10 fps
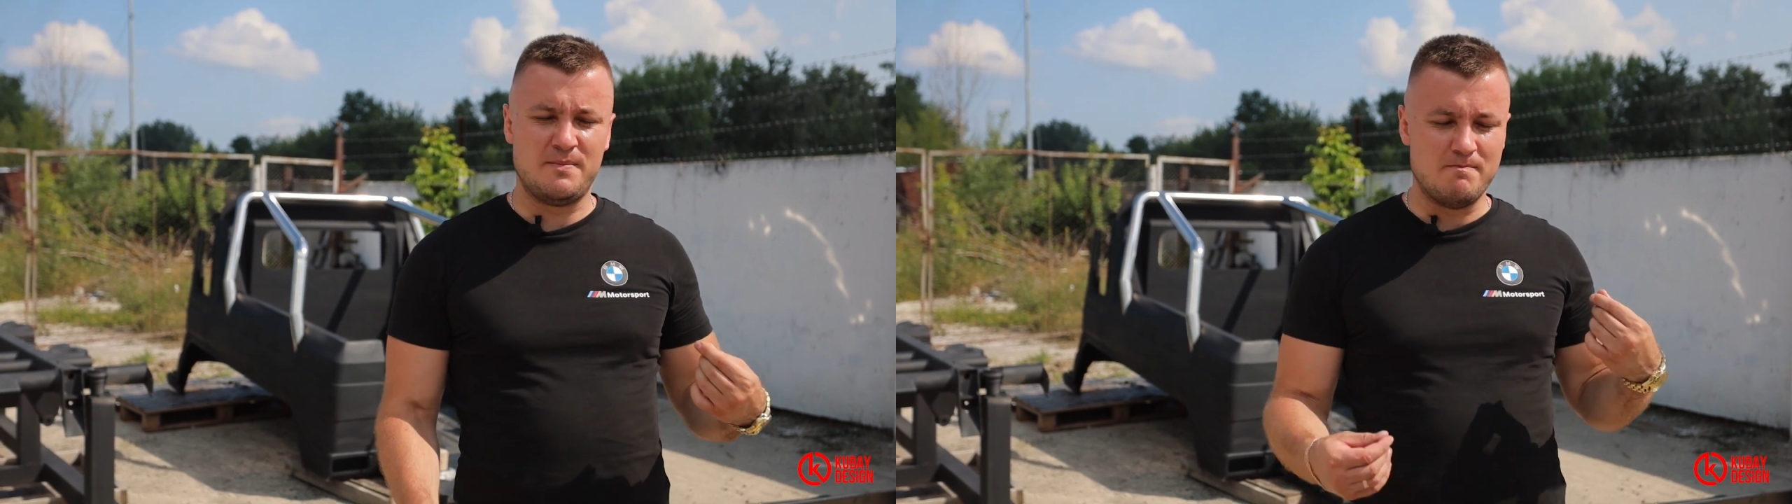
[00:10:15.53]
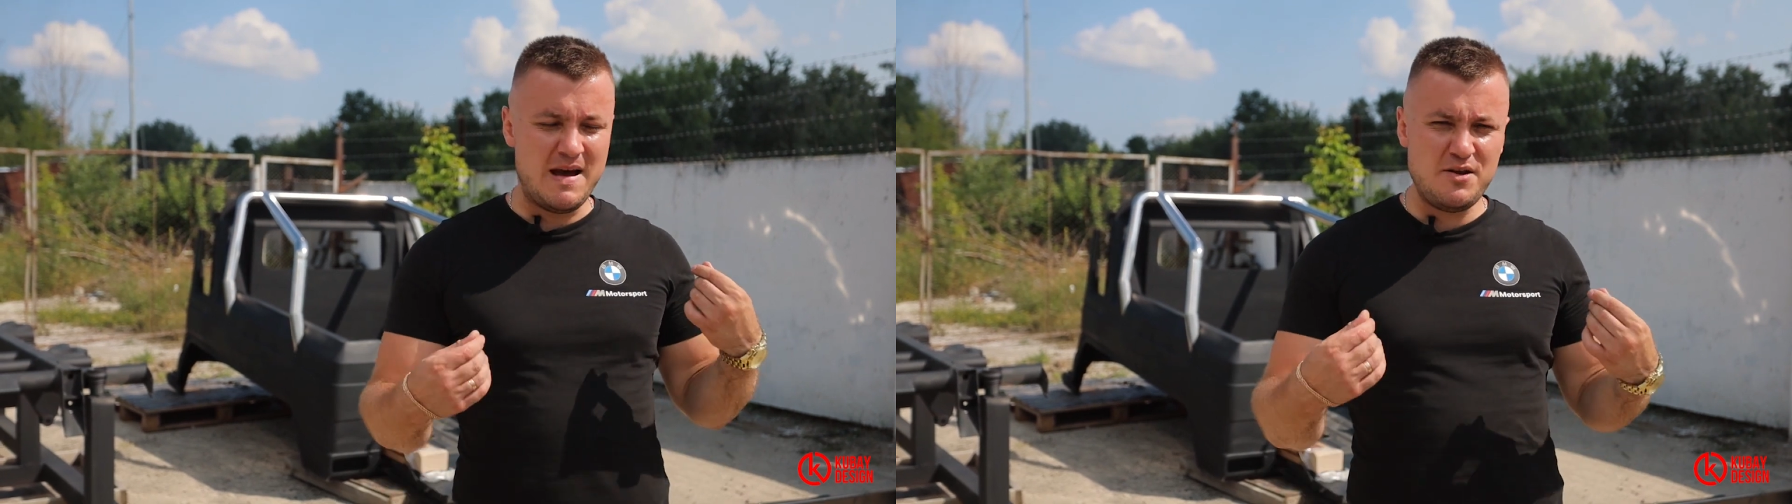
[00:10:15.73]

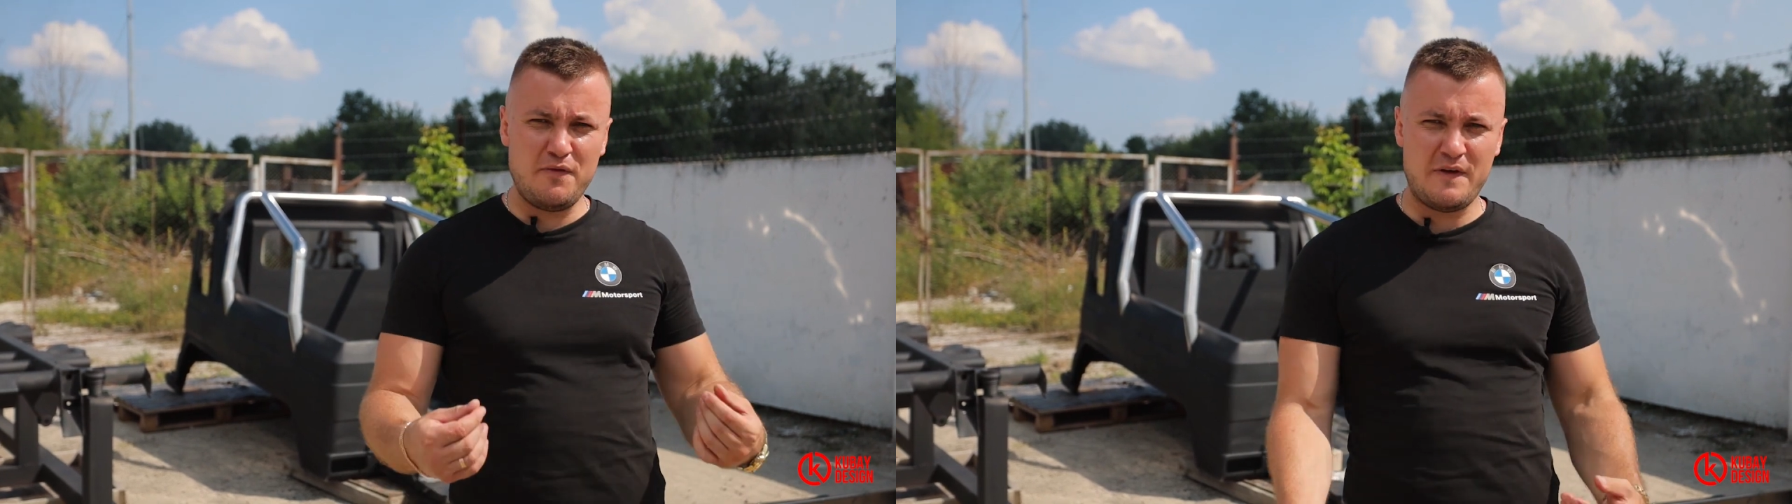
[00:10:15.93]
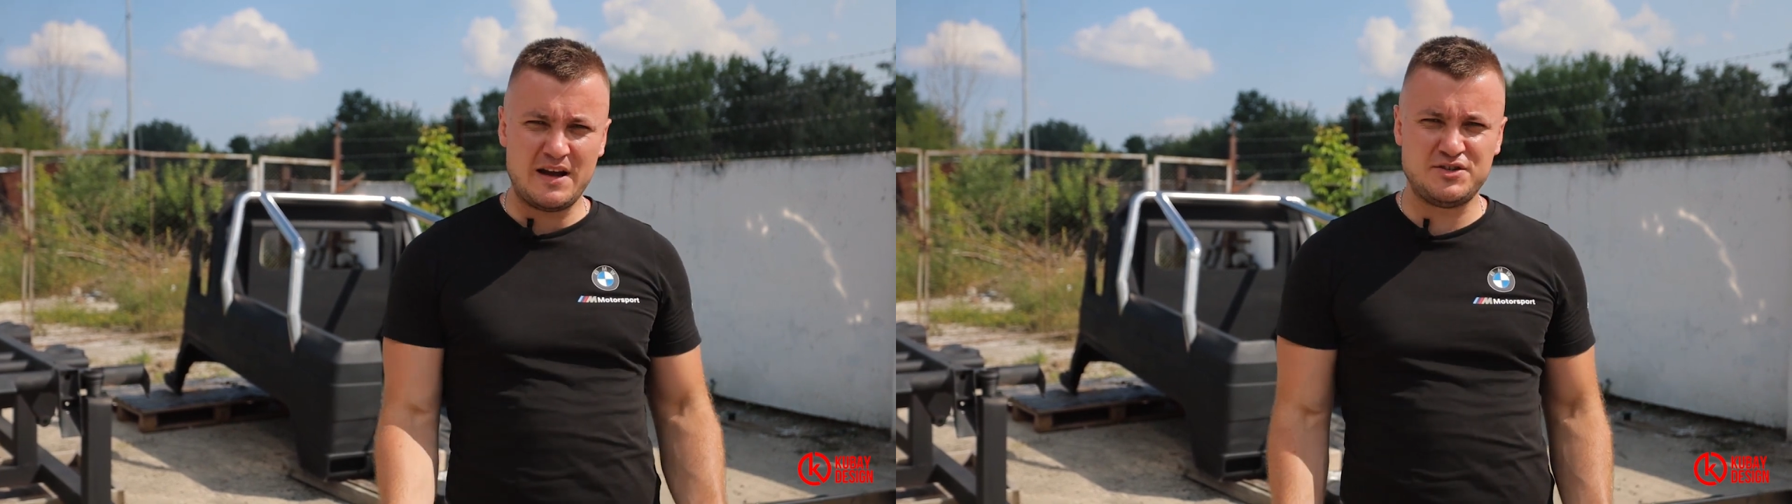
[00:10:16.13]

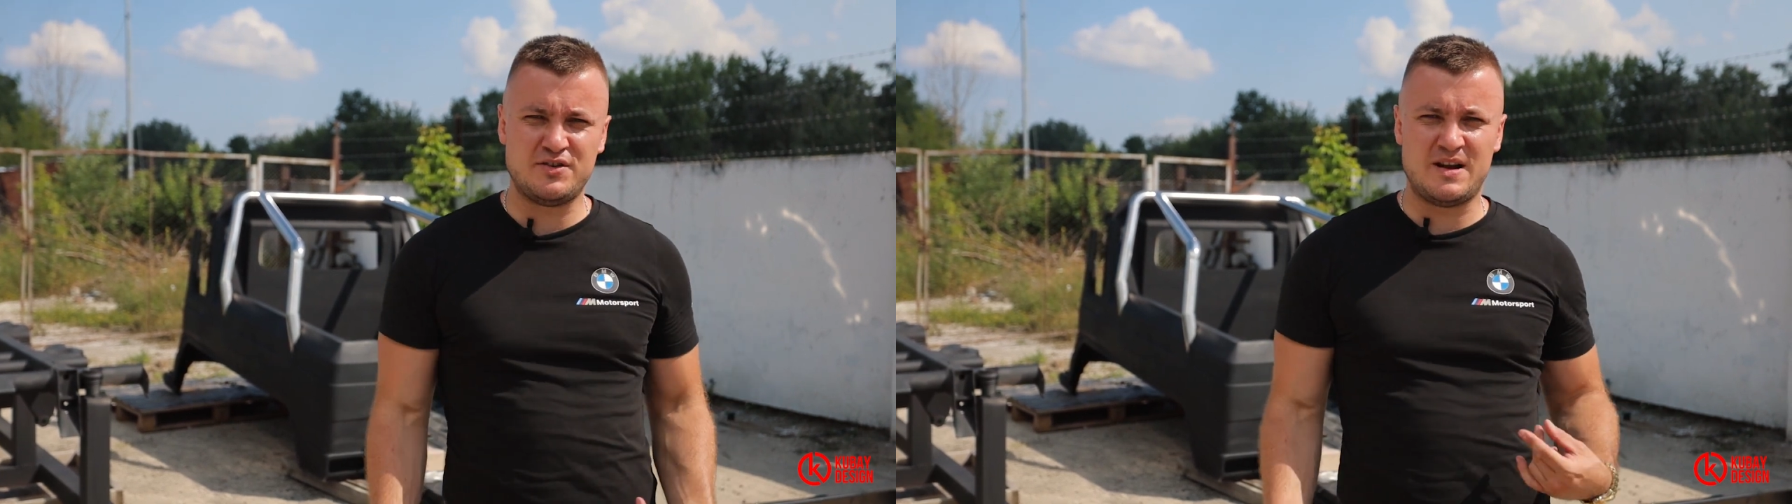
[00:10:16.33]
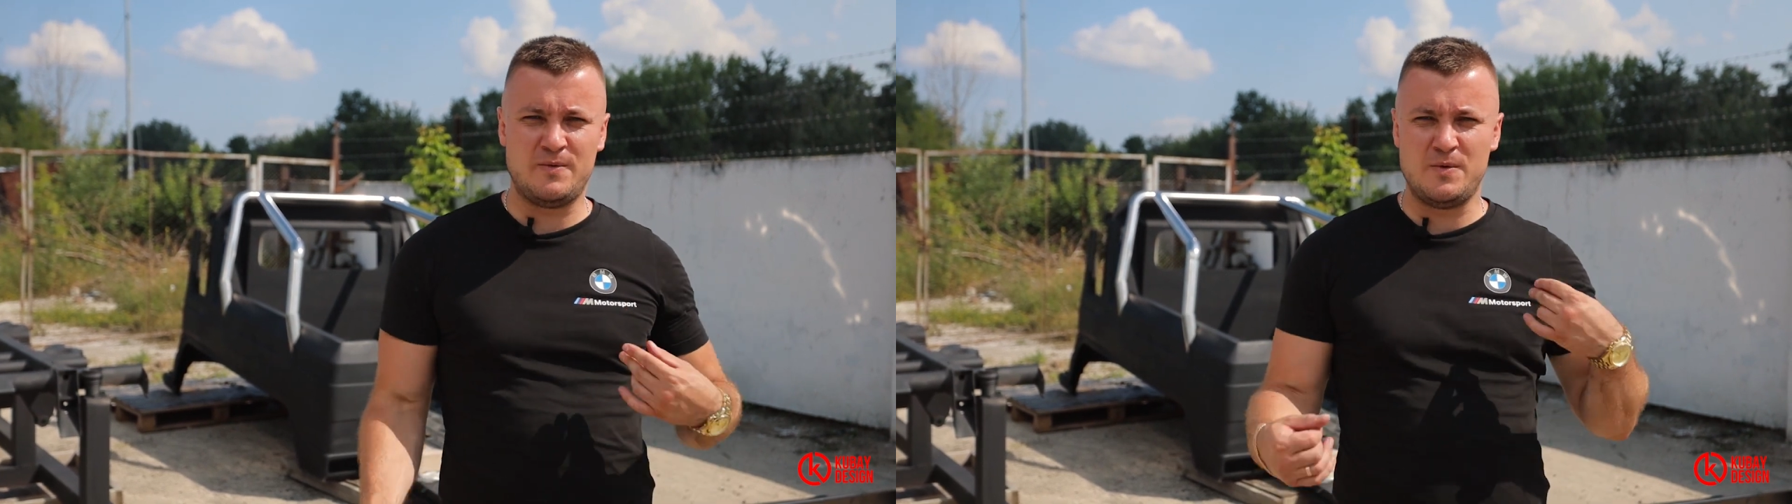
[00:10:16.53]

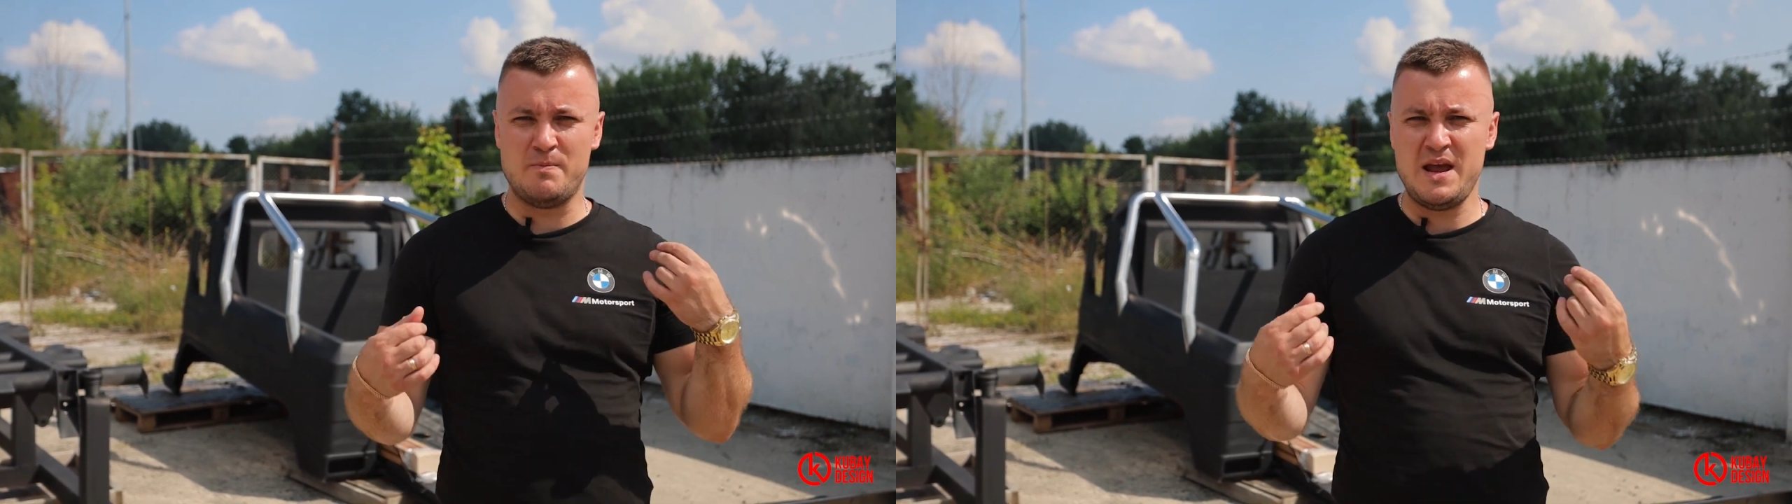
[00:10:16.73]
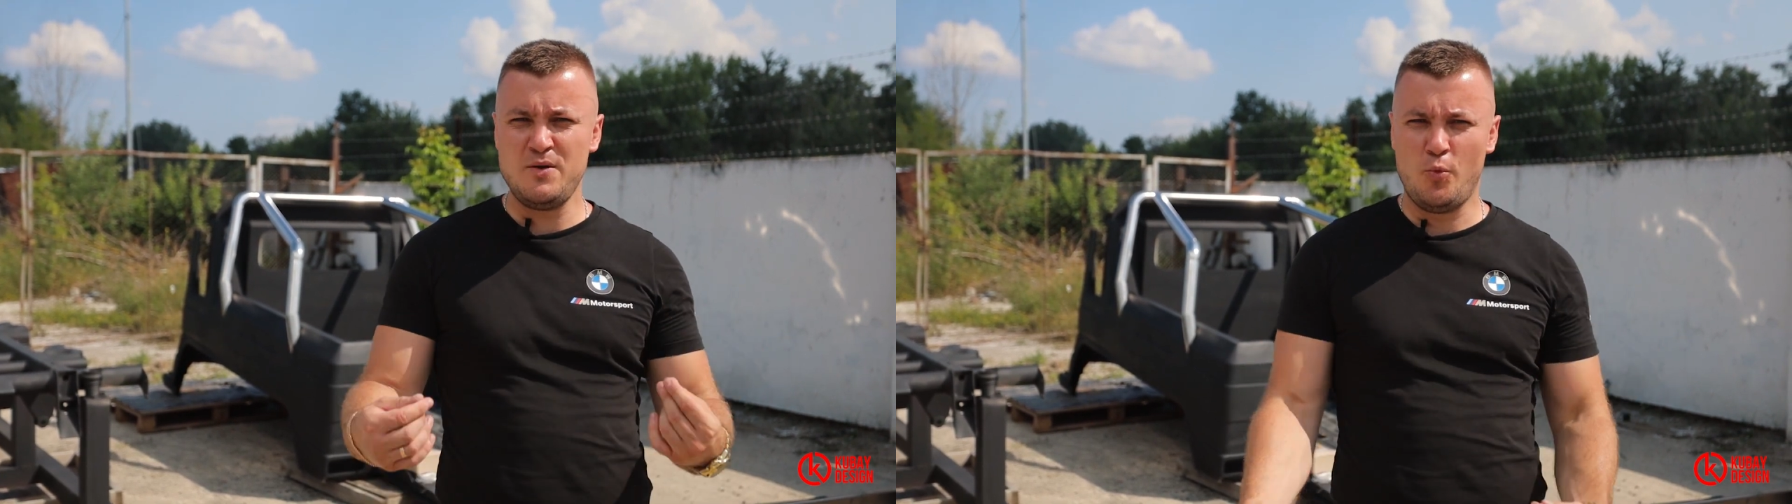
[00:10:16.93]
manufacturer and our
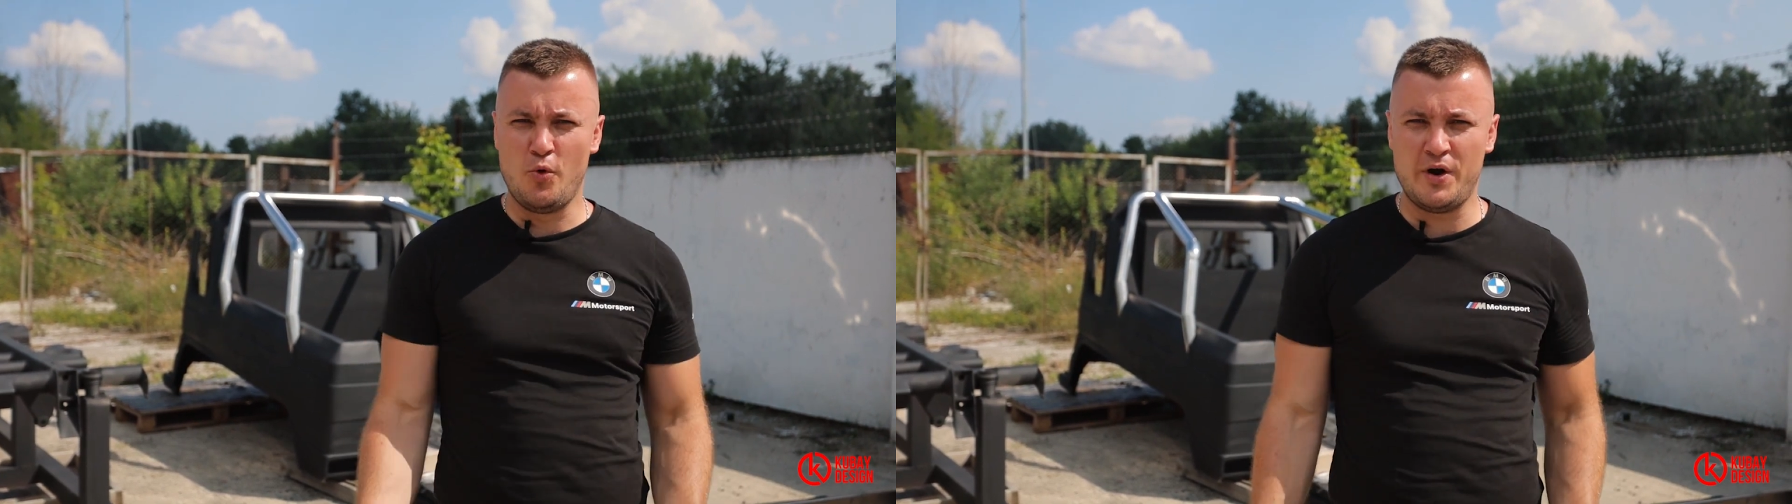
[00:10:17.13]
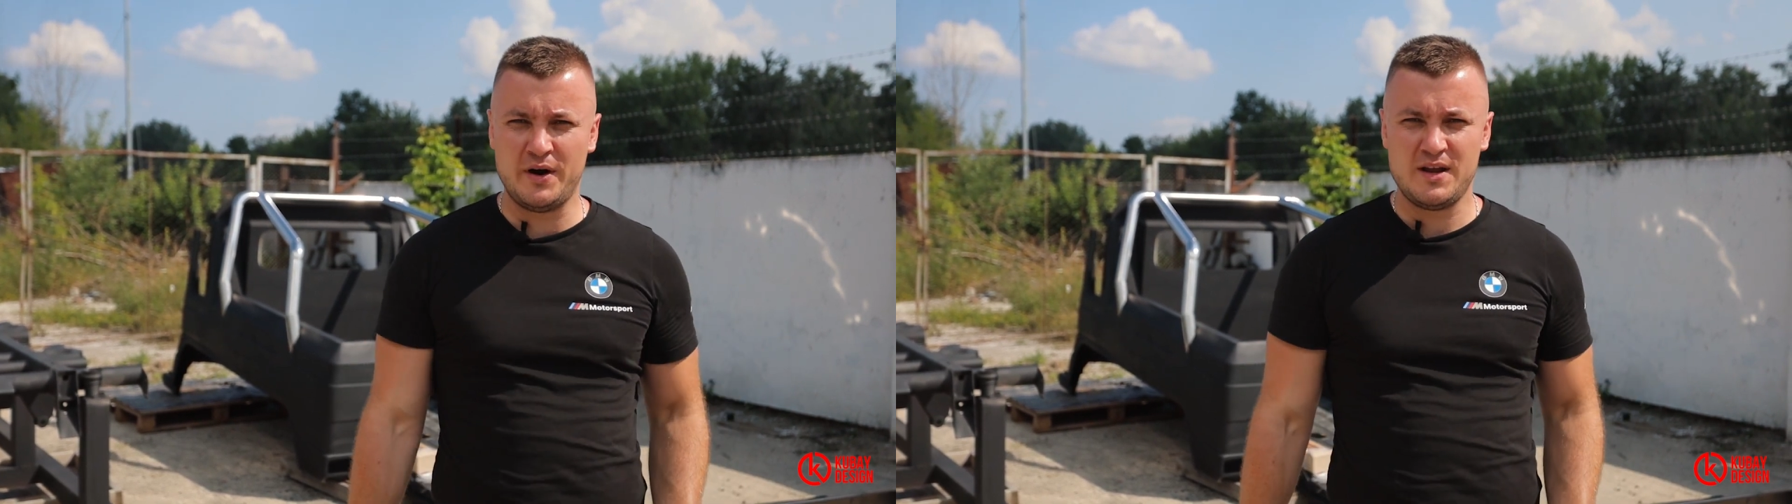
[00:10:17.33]
main
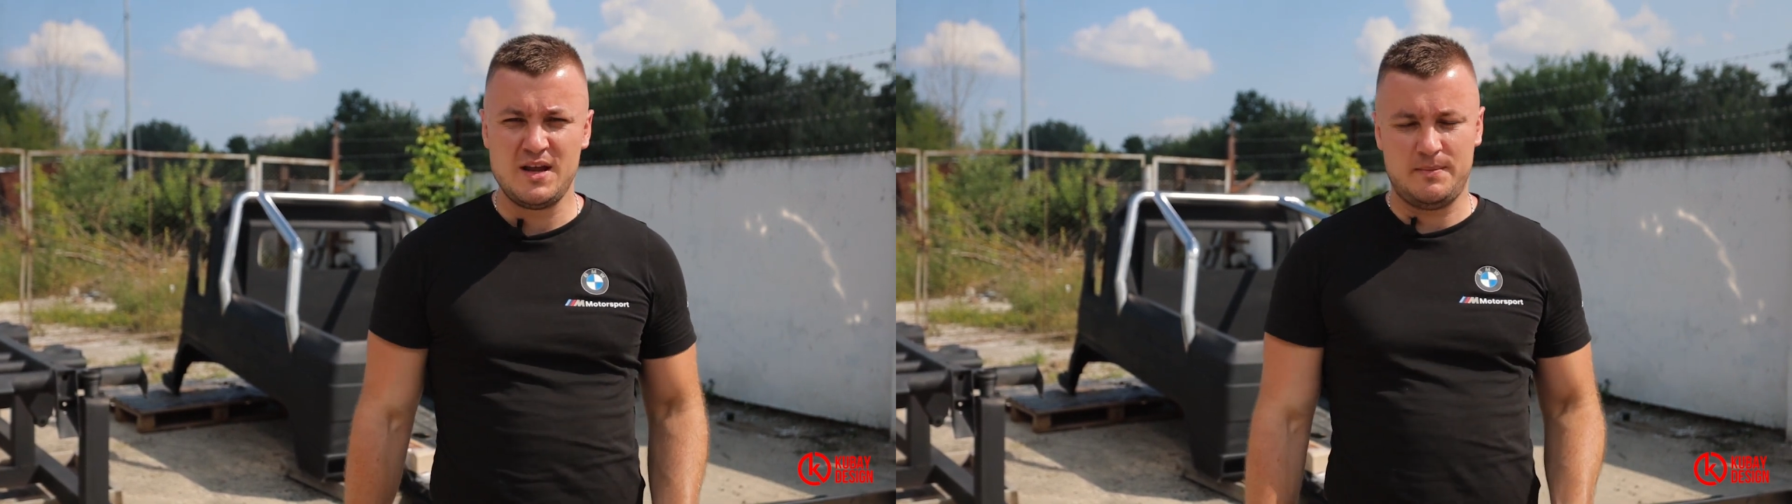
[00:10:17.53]
work,